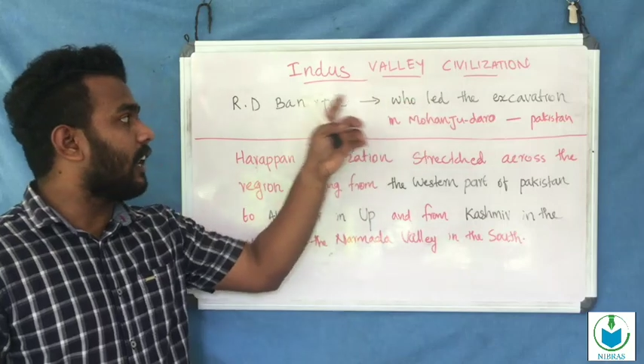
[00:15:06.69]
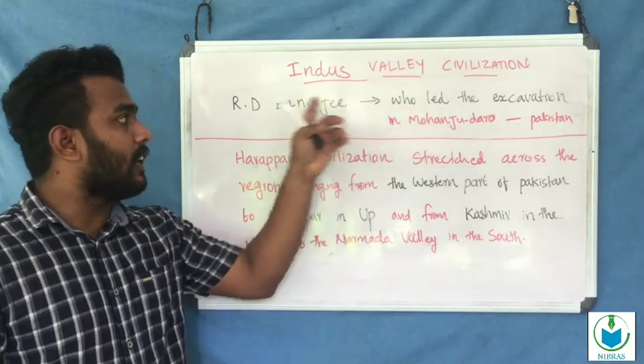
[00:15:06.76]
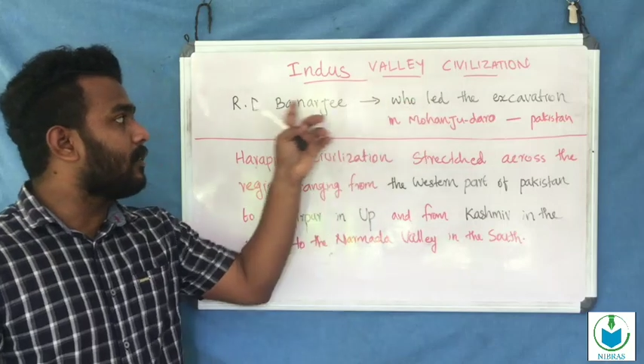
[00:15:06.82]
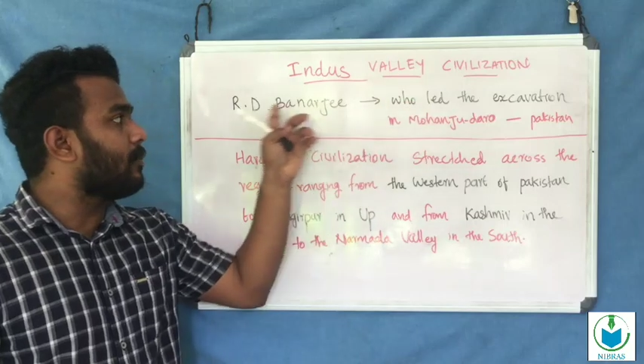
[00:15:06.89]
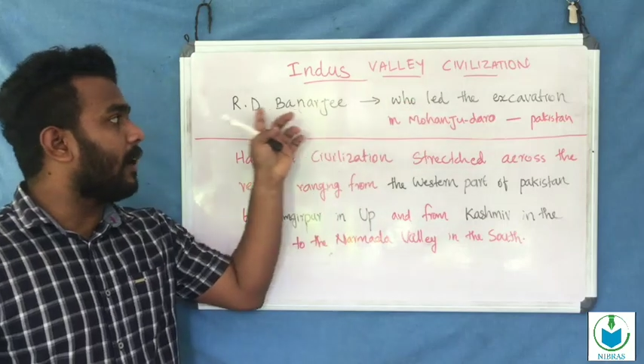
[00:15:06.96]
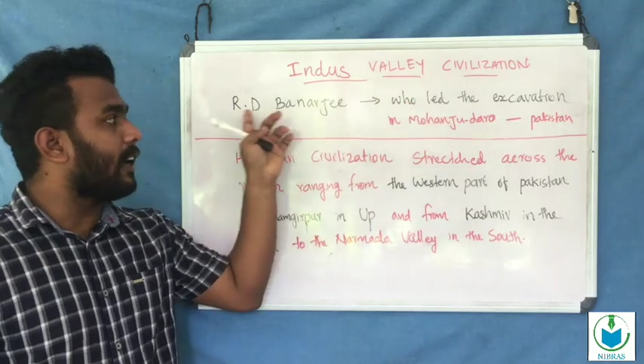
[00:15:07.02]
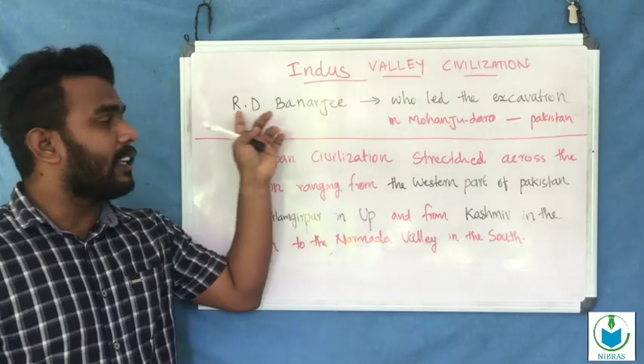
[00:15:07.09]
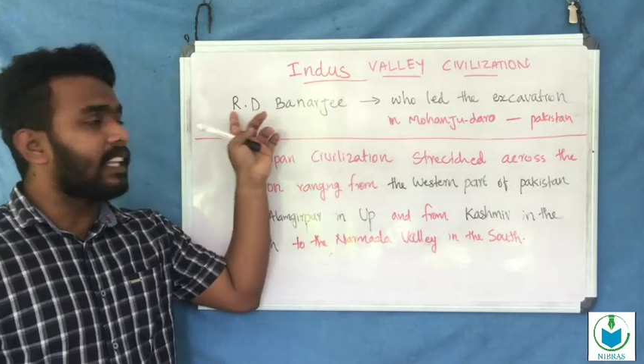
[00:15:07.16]

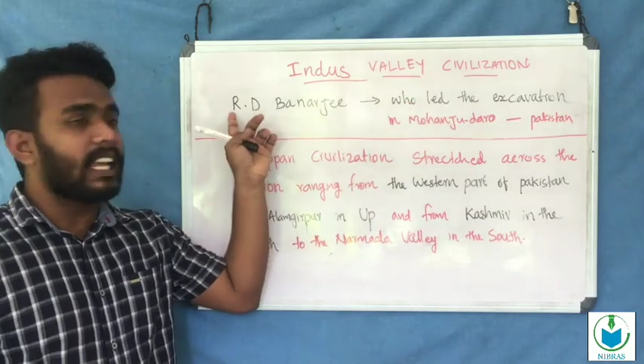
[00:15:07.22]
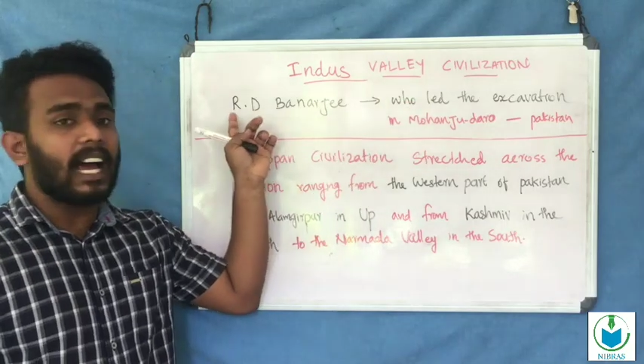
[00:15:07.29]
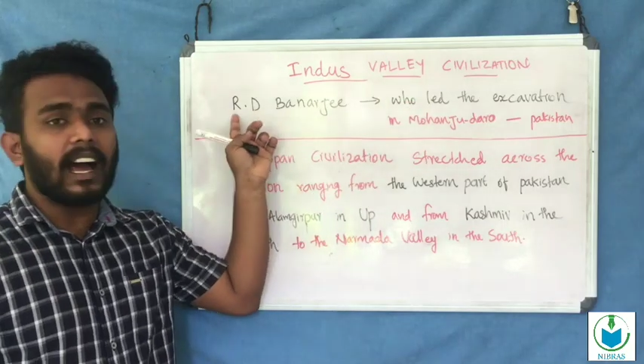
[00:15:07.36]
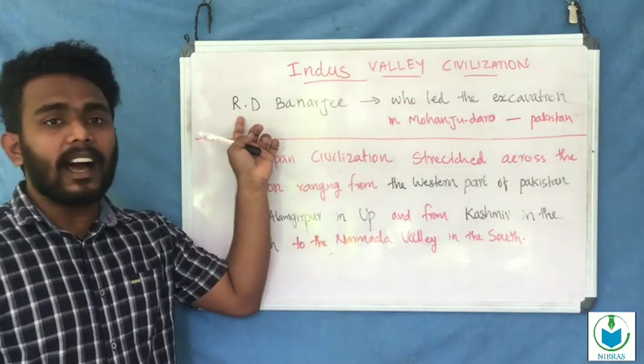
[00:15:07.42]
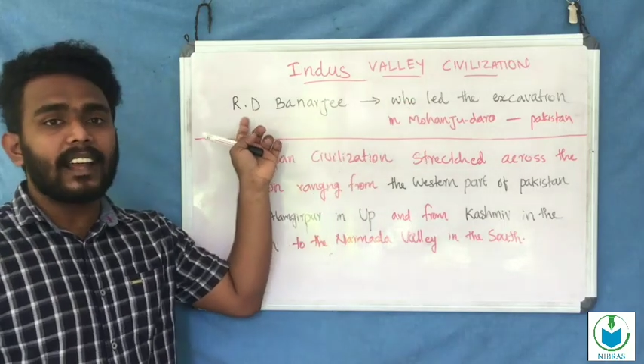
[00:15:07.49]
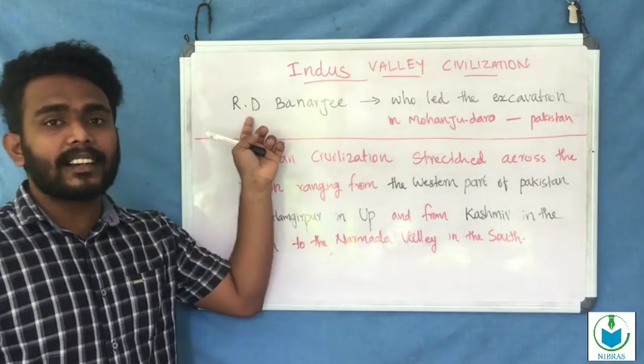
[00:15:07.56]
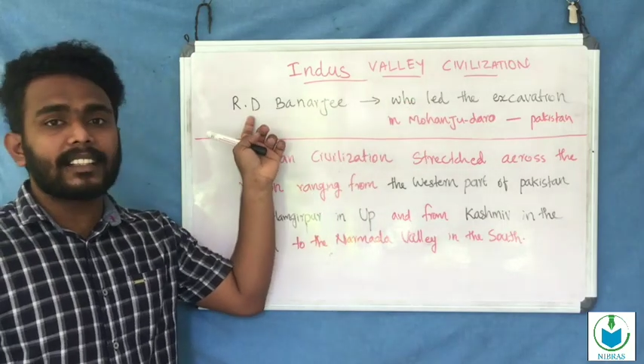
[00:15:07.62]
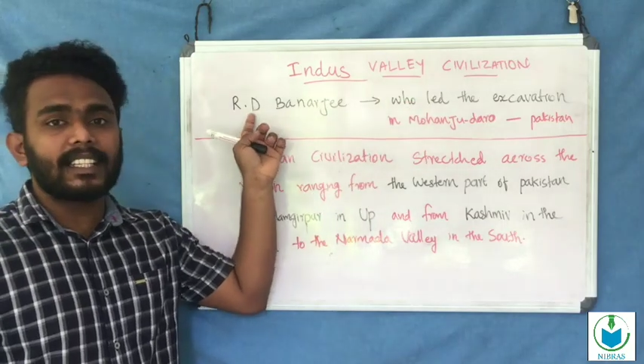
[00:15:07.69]
led by the
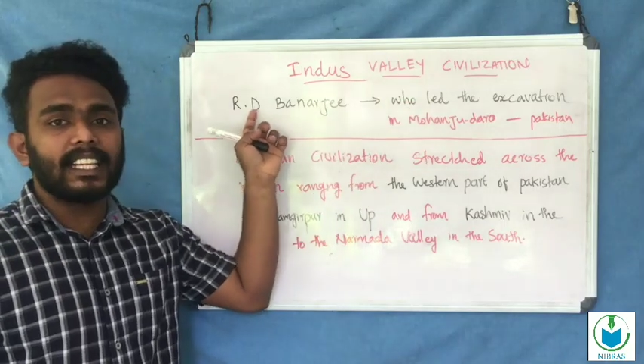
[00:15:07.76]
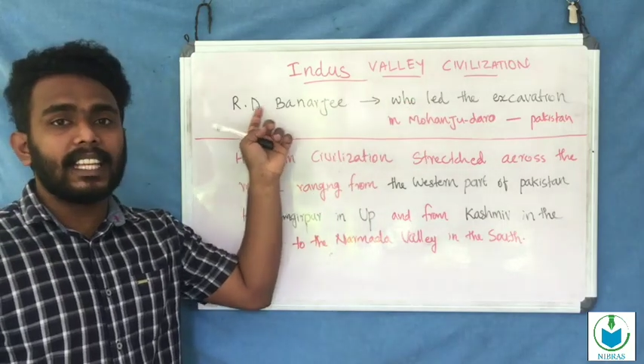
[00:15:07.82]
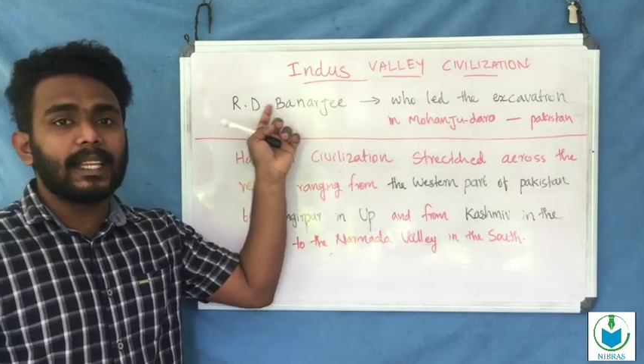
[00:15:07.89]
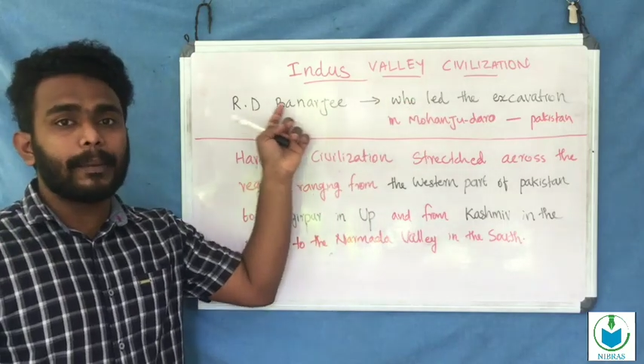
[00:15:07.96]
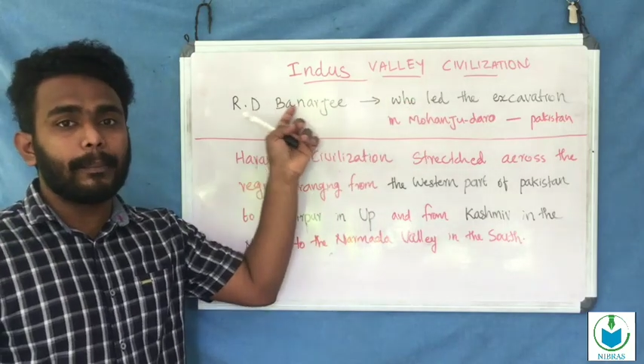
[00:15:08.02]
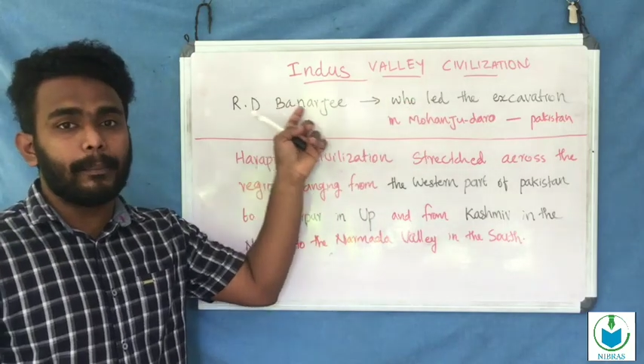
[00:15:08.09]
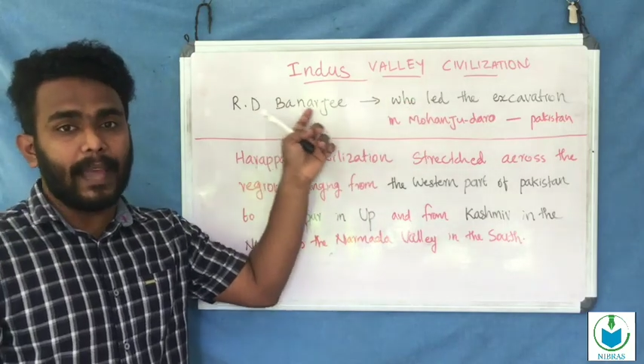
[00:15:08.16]
R.D.